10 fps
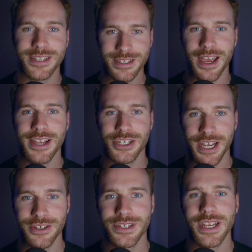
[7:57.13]
design
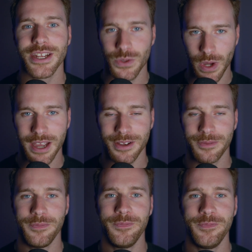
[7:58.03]
changes into
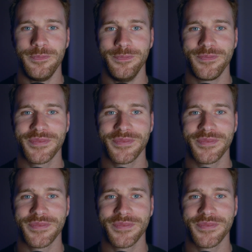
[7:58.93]
iOS.